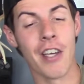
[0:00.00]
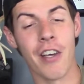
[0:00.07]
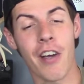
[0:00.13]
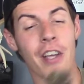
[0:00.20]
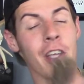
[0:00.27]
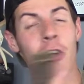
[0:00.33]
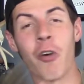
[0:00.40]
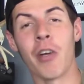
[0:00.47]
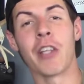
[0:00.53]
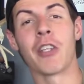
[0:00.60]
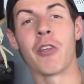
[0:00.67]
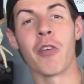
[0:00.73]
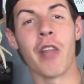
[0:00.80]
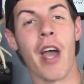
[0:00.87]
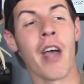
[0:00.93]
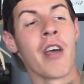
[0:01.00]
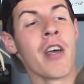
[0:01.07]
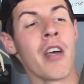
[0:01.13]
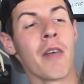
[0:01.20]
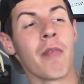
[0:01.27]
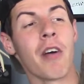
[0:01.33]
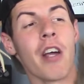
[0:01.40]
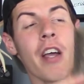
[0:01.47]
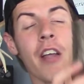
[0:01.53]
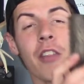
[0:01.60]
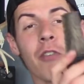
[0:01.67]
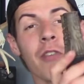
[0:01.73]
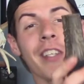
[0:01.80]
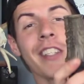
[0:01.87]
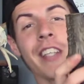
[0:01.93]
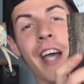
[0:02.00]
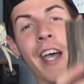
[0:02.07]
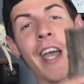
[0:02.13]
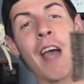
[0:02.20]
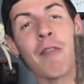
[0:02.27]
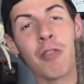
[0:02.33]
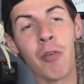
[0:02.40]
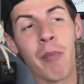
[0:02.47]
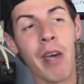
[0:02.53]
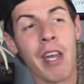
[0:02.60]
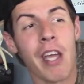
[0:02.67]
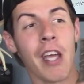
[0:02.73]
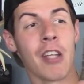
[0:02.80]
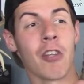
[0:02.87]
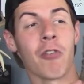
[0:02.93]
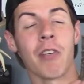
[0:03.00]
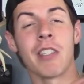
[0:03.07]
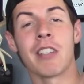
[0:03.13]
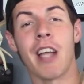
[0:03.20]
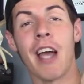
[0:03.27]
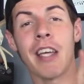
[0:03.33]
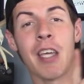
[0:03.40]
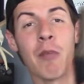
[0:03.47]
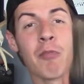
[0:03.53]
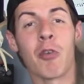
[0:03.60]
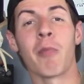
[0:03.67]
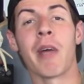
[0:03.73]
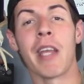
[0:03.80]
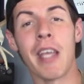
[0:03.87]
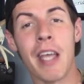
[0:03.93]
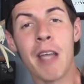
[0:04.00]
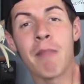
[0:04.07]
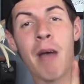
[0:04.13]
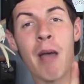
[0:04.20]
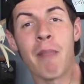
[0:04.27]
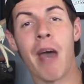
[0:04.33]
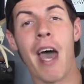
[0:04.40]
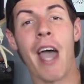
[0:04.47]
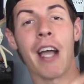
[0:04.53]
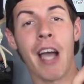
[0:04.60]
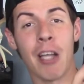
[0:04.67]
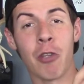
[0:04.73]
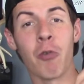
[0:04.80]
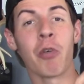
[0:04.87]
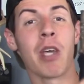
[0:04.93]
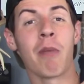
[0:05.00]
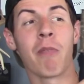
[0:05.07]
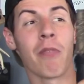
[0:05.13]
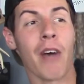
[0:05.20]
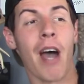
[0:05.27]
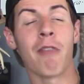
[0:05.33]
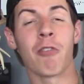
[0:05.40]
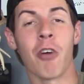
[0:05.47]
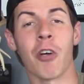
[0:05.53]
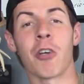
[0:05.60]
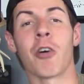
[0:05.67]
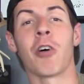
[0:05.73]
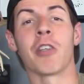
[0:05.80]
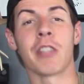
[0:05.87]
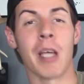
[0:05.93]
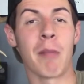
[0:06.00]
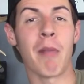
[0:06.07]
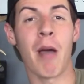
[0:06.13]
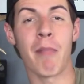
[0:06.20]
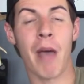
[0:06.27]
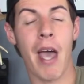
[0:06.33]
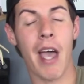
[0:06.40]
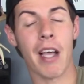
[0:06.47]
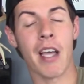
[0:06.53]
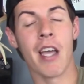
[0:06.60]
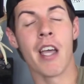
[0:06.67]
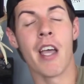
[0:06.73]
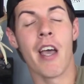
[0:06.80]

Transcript: All right, you don't need to do that. All right, the reason I have so many and the reason I keep so many in my bag, I do keep 5 grunt calls in my bag.